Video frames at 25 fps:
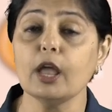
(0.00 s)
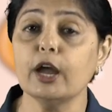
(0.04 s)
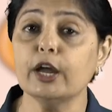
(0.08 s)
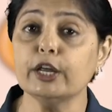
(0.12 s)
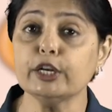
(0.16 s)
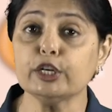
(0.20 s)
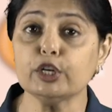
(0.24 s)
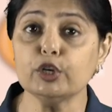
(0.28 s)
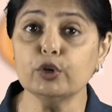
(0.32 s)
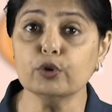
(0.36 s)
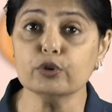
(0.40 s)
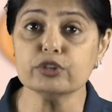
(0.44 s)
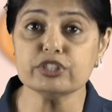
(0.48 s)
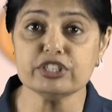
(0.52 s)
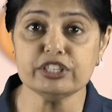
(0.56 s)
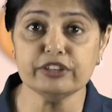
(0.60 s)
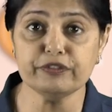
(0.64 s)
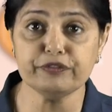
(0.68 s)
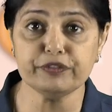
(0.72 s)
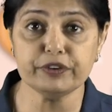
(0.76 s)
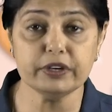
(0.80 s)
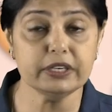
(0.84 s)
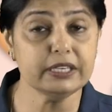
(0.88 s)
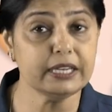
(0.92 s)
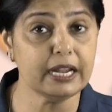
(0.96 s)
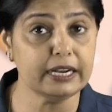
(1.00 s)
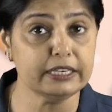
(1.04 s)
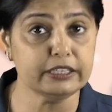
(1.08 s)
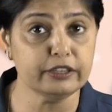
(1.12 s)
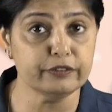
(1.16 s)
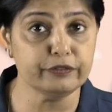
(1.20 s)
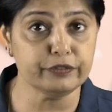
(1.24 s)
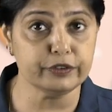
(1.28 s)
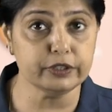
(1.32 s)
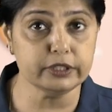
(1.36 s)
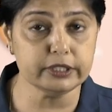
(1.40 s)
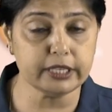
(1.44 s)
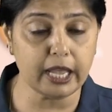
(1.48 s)
it looks different at
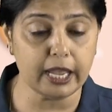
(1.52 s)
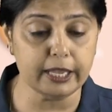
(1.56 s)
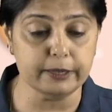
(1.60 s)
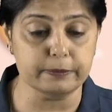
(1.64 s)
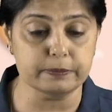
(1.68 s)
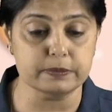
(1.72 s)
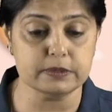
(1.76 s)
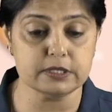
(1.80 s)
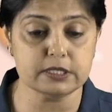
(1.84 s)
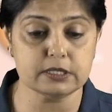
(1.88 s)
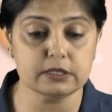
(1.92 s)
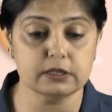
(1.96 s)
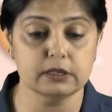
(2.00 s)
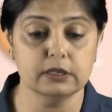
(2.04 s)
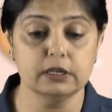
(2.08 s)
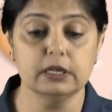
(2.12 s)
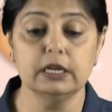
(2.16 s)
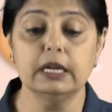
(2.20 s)
different times.